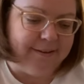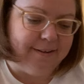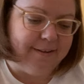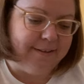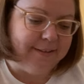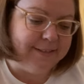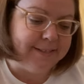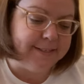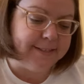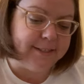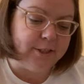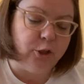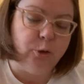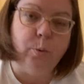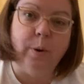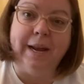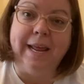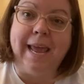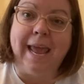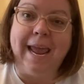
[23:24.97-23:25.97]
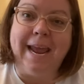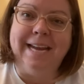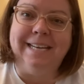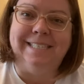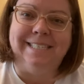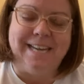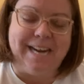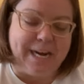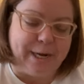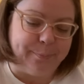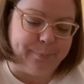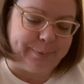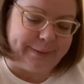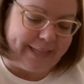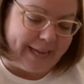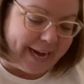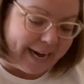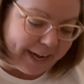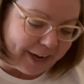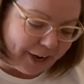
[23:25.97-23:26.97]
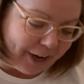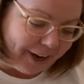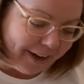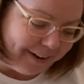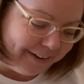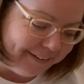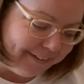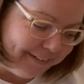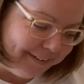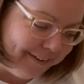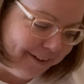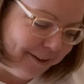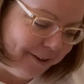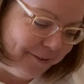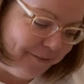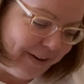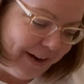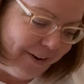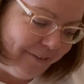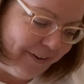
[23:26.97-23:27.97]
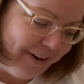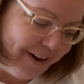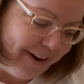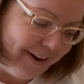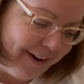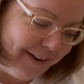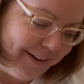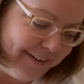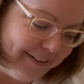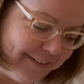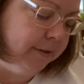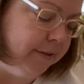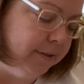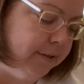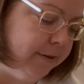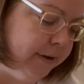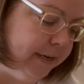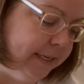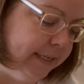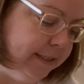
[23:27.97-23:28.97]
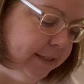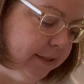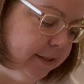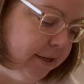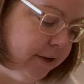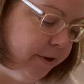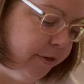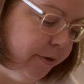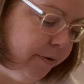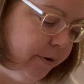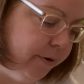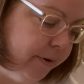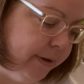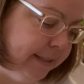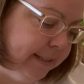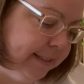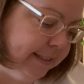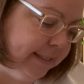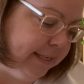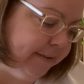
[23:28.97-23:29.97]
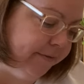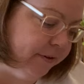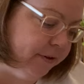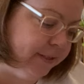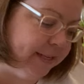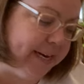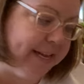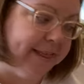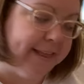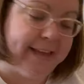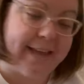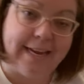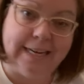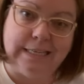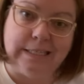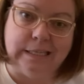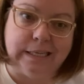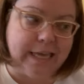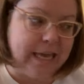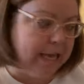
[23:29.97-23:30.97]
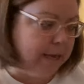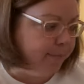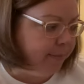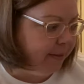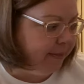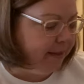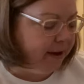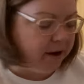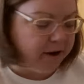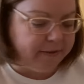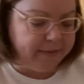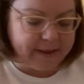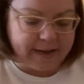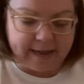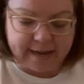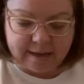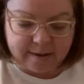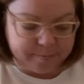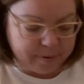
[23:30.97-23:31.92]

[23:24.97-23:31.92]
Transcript: This is a 2018 planner. Oh my word. So I need to look through and see if there's anything I need to keep in there, and then I could